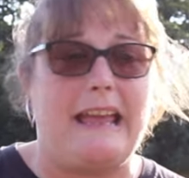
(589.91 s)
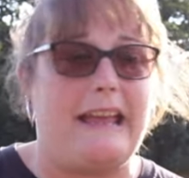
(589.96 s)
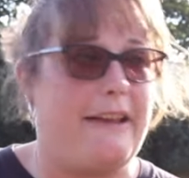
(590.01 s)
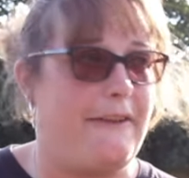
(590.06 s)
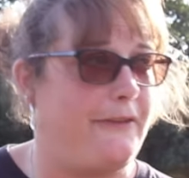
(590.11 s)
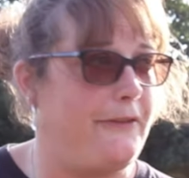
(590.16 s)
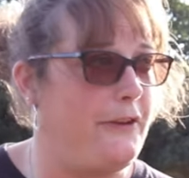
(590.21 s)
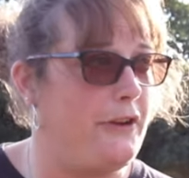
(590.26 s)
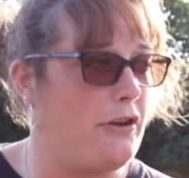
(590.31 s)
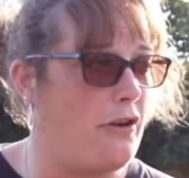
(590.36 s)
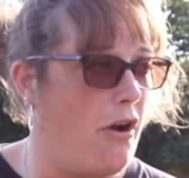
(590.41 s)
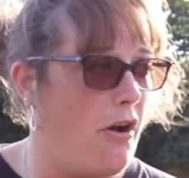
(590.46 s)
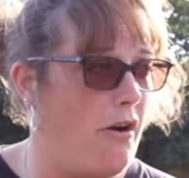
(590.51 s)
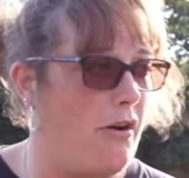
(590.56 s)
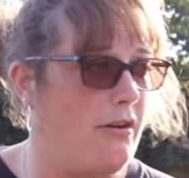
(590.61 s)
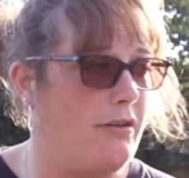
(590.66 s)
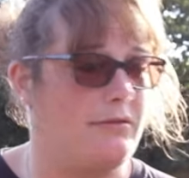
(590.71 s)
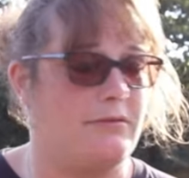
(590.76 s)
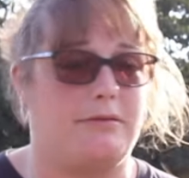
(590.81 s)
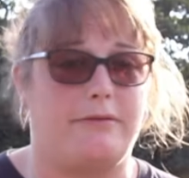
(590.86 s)
If you
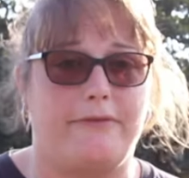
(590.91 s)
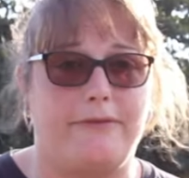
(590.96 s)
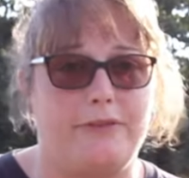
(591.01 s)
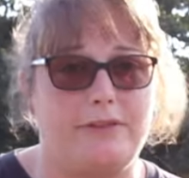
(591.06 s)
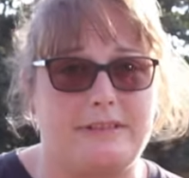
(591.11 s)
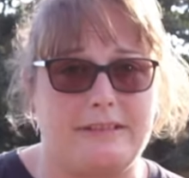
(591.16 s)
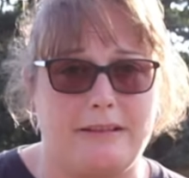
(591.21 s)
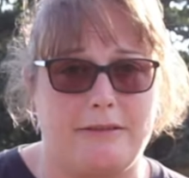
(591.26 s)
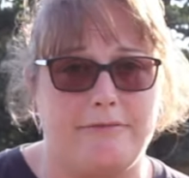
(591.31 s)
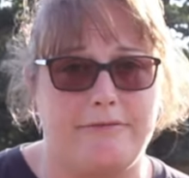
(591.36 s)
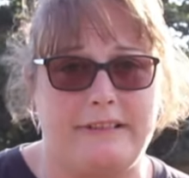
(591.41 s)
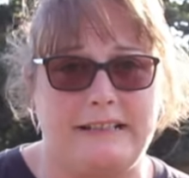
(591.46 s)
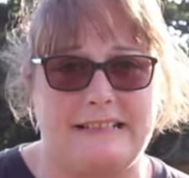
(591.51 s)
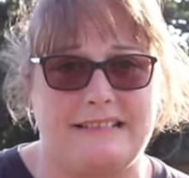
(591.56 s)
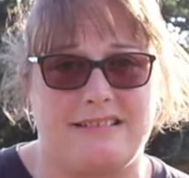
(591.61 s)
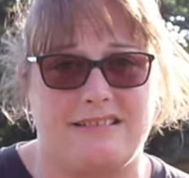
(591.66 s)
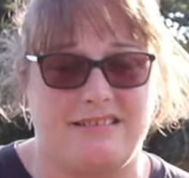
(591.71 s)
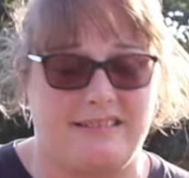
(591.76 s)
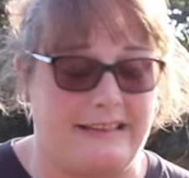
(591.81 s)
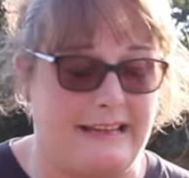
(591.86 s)
can't, for some
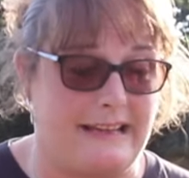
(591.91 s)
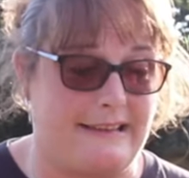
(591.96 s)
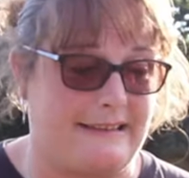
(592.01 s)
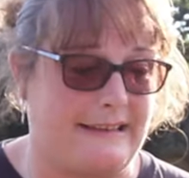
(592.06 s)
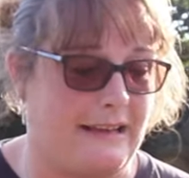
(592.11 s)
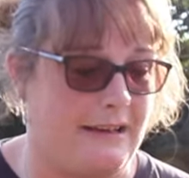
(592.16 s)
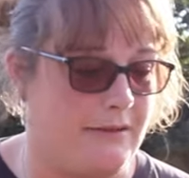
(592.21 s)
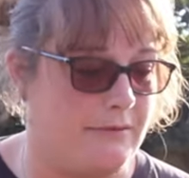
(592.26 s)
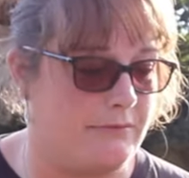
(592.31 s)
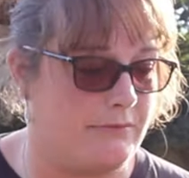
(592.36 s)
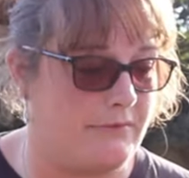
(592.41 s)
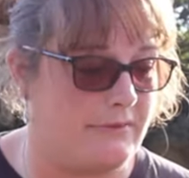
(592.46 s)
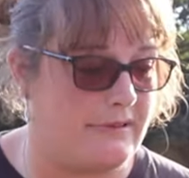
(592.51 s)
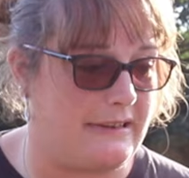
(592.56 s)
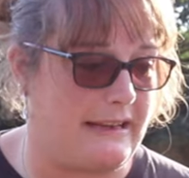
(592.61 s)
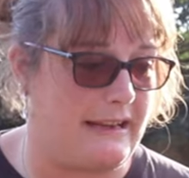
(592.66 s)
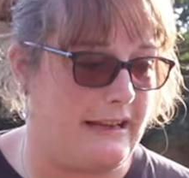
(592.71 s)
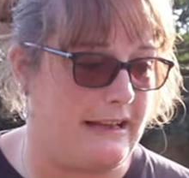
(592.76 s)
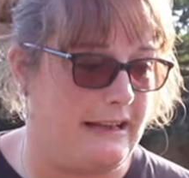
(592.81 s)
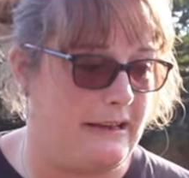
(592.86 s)
reason, get down
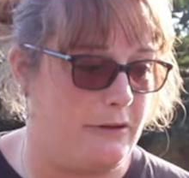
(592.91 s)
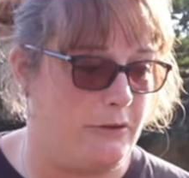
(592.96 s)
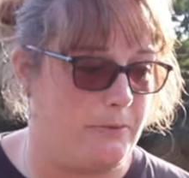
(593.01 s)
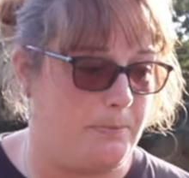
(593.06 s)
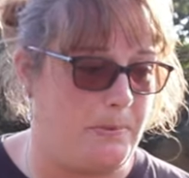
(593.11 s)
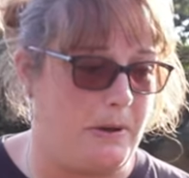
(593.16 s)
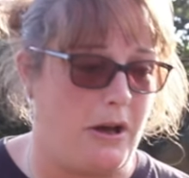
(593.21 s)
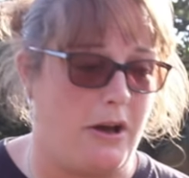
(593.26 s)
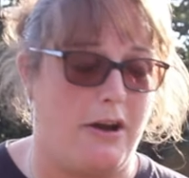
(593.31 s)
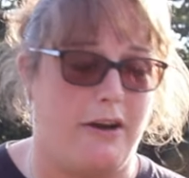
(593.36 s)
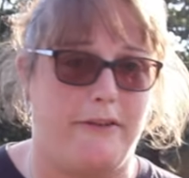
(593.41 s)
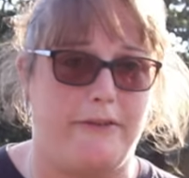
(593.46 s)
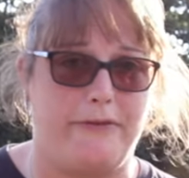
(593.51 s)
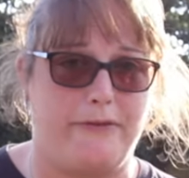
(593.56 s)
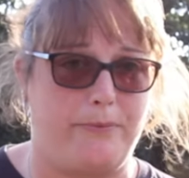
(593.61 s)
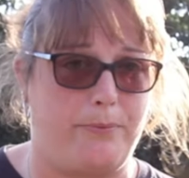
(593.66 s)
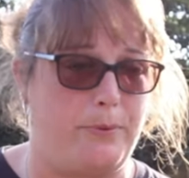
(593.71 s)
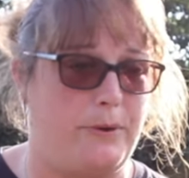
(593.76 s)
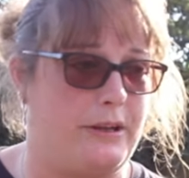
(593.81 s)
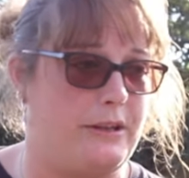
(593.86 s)
their little path,
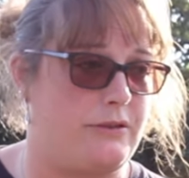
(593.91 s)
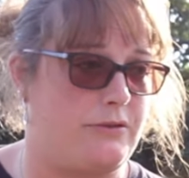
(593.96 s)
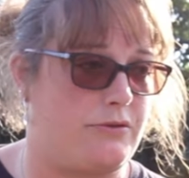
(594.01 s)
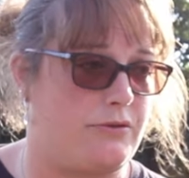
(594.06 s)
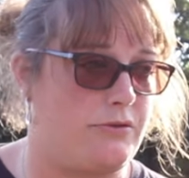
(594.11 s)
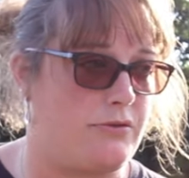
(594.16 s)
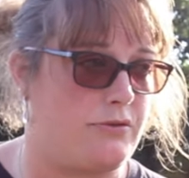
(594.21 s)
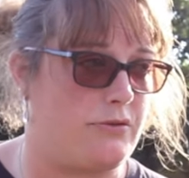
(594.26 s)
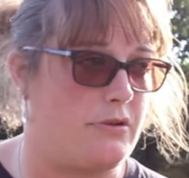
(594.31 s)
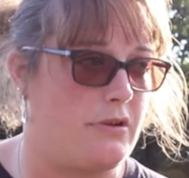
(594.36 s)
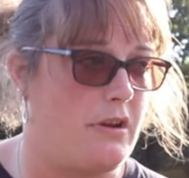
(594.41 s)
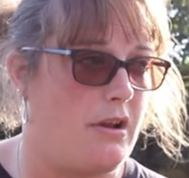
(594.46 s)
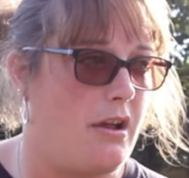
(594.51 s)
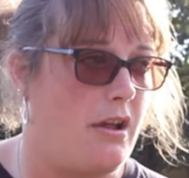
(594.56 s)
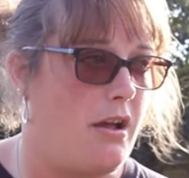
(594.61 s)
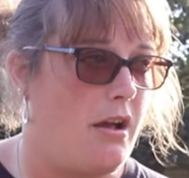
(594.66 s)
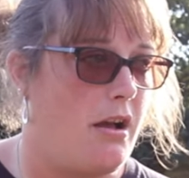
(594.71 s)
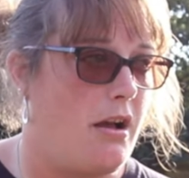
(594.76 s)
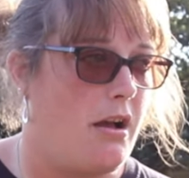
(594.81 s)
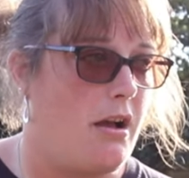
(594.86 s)
which
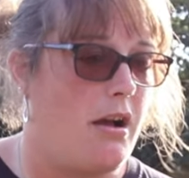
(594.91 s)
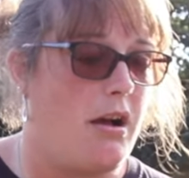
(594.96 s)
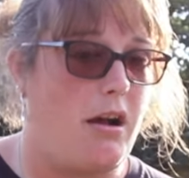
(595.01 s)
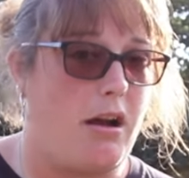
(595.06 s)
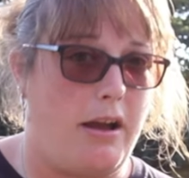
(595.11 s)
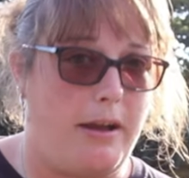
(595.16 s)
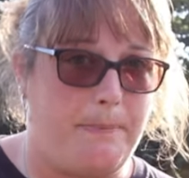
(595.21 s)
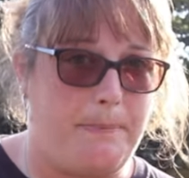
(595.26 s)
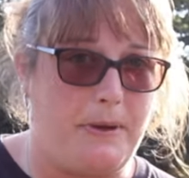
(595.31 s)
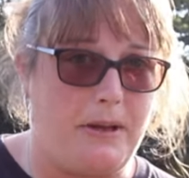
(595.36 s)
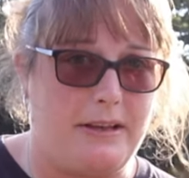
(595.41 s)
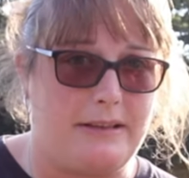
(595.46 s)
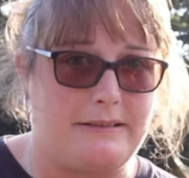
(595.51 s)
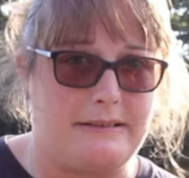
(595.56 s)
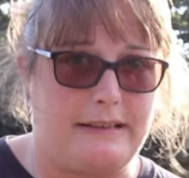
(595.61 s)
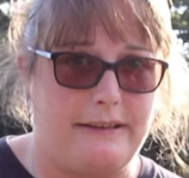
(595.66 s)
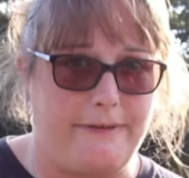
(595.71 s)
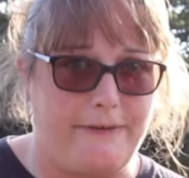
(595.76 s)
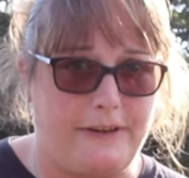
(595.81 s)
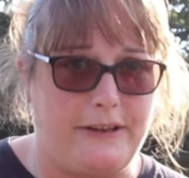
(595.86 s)
I
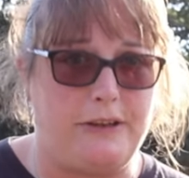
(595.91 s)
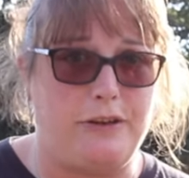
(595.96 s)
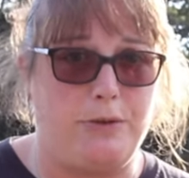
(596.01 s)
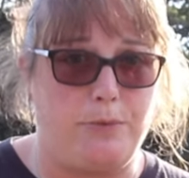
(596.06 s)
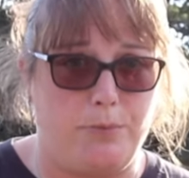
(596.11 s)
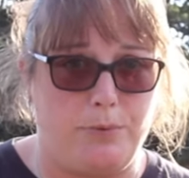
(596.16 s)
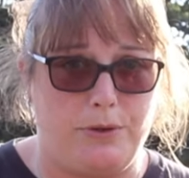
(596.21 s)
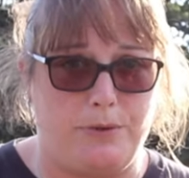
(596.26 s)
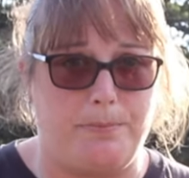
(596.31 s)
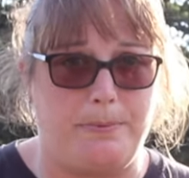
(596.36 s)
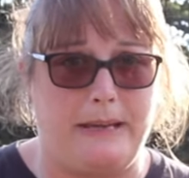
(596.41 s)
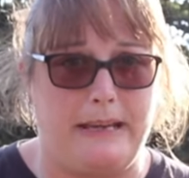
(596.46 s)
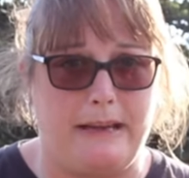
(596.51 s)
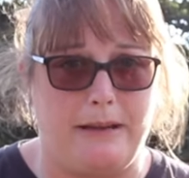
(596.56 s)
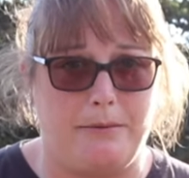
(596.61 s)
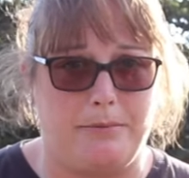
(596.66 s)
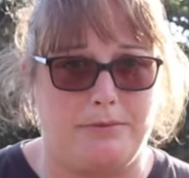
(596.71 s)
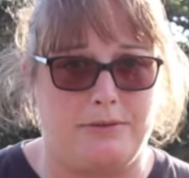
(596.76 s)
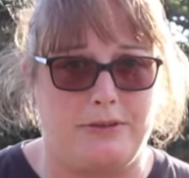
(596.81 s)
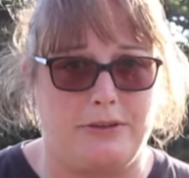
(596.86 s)
personally think you would be
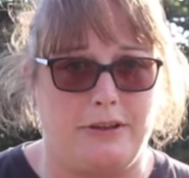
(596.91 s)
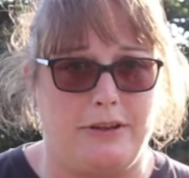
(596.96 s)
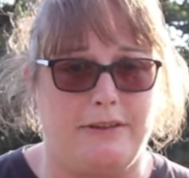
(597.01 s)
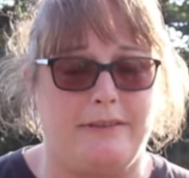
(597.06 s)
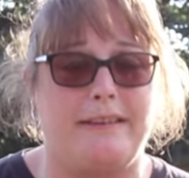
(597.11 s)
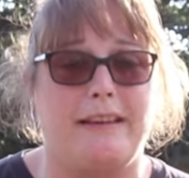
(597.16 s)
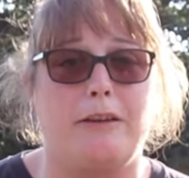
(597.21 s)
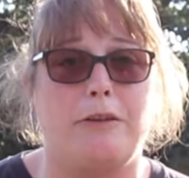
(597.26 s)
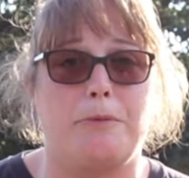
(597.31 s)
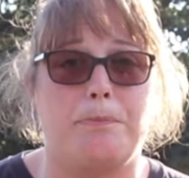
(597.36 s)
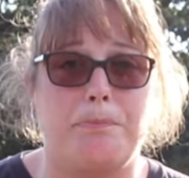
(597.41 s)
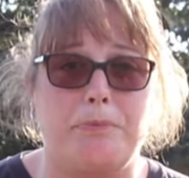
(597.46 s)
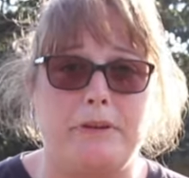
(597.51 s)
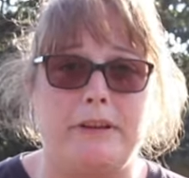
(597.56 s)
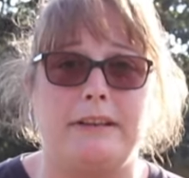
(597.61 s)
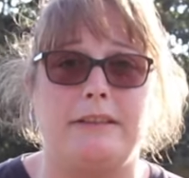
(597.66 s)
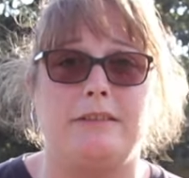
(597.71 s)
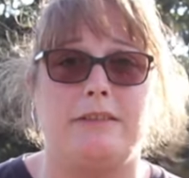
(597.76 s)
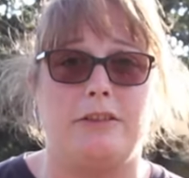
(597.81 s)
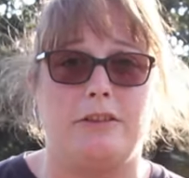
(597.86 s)
able to, they'll
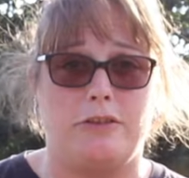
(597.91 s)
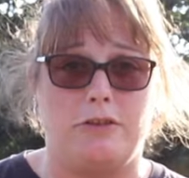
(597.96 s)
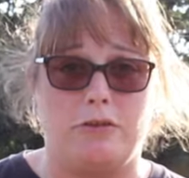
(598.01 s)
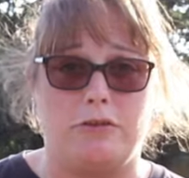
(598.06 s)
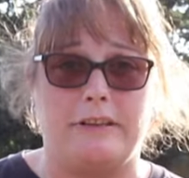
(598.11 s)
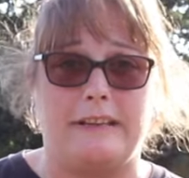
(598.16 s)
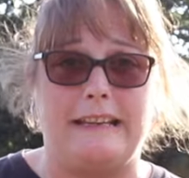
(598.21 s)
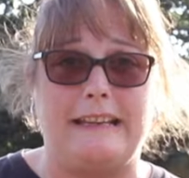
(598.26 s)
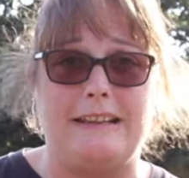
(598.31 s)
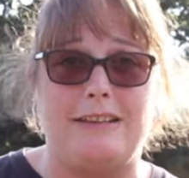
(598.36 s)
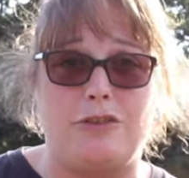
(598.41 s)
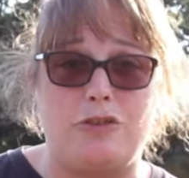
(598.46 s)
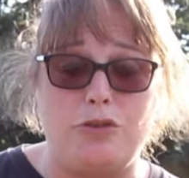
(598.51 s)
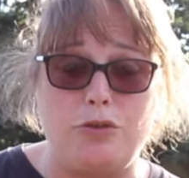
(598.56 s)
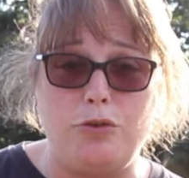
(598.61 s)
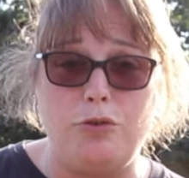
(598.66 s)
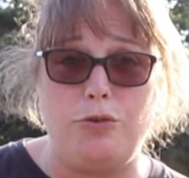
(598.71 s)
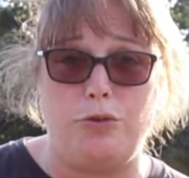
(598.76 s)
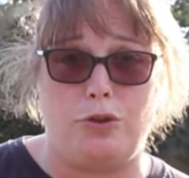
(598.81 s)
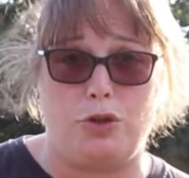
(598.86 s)
bring the donkey
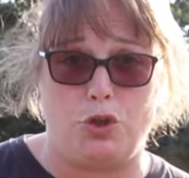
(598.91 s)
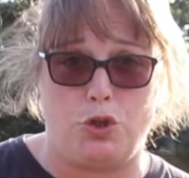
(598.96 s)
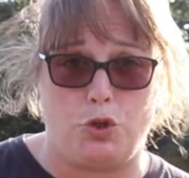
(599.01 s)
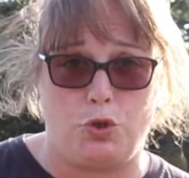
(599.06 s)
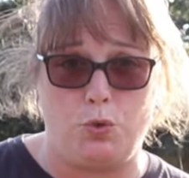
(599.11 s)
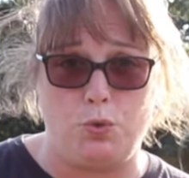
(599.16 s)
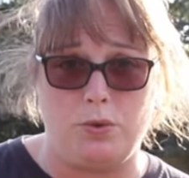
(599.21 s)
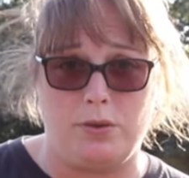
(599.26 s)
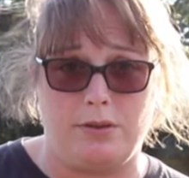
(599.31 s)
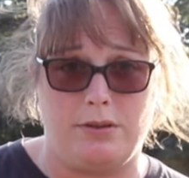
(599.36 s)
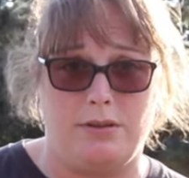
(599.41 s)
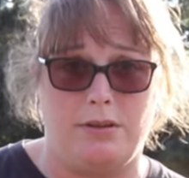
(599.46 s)
to you